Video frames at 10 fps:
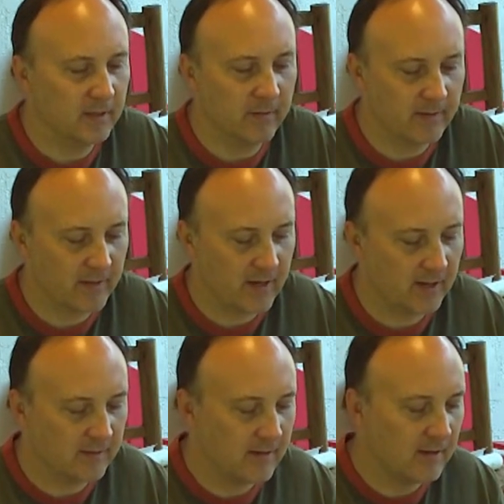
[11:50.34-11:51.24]
You don't have to
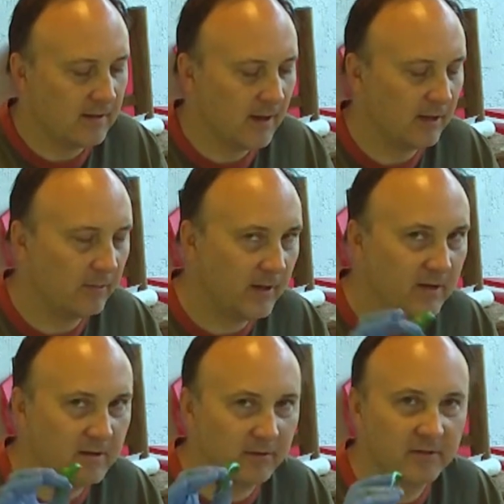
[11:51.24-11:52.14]
add the
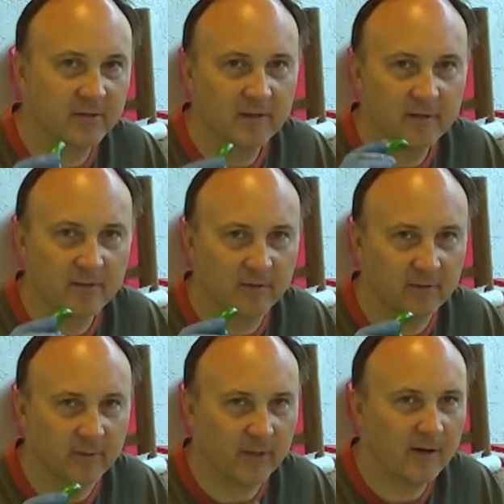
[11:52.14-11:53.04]
jalapenos; they're a
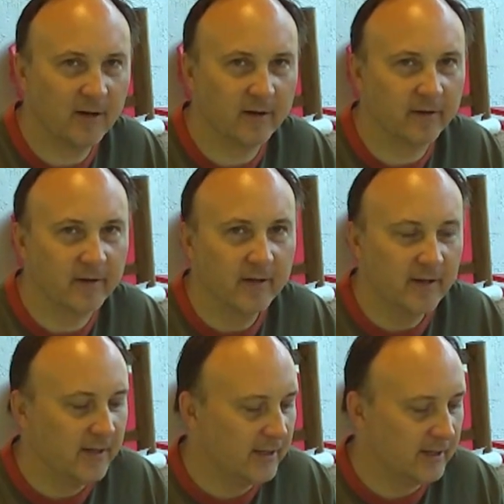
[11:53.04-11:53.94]
little bit hotter,
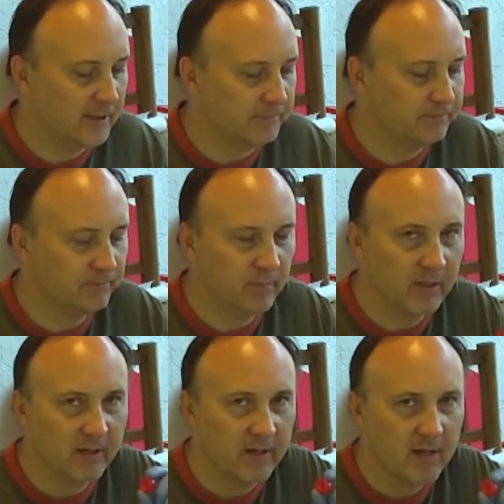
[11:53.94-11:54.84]

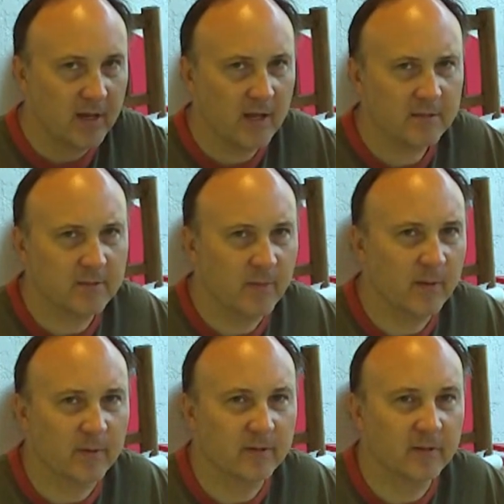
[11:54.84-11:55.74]
but add some
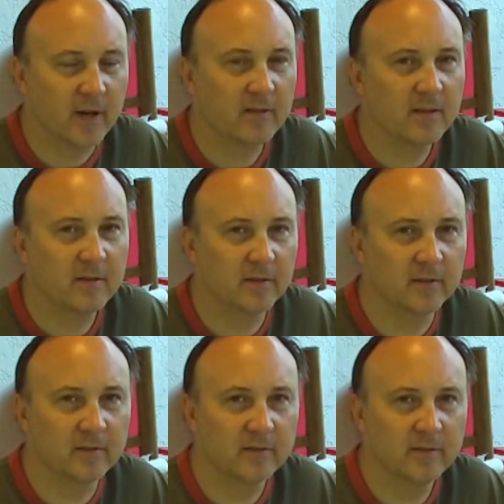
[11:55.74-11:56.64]
pepper to it. I think
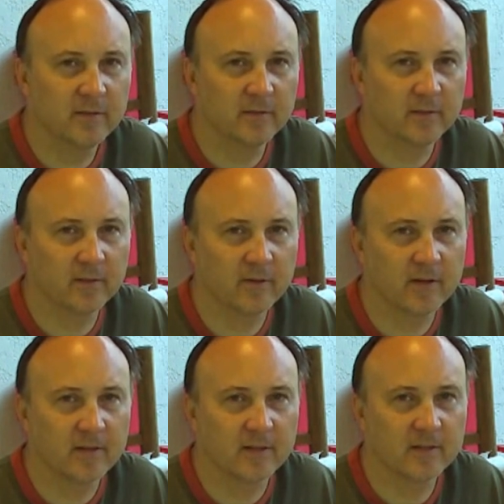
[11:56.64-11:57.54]
you'll
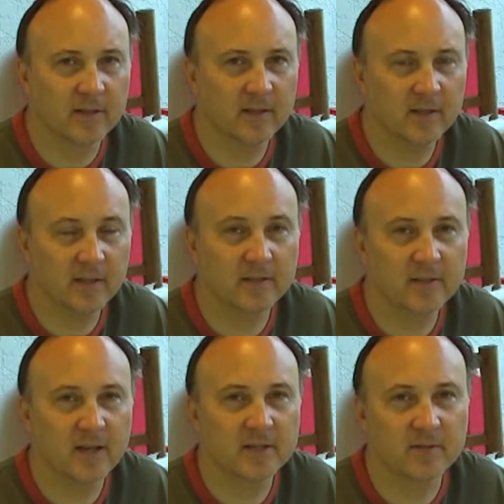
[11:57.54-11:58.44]
agree that it
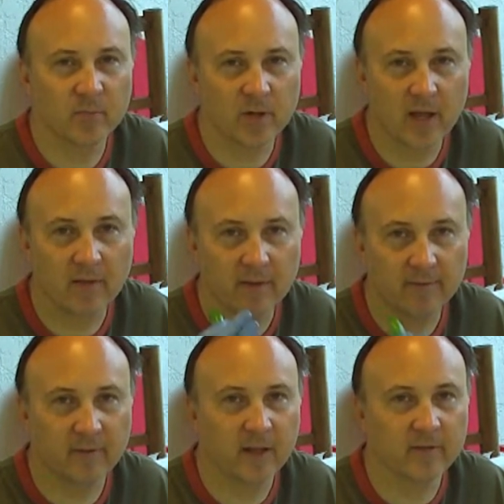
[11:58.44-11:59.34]
does taste and bring out the
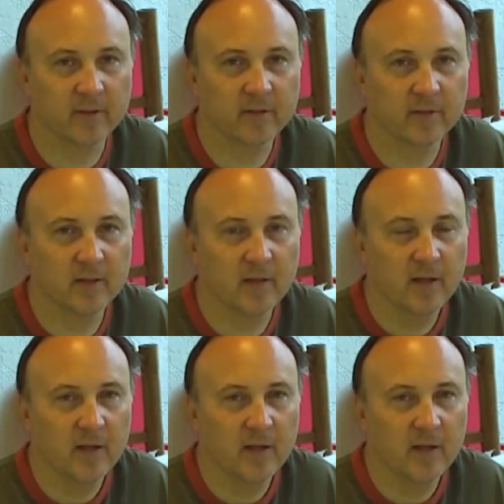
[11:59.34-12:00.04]
flavor to it.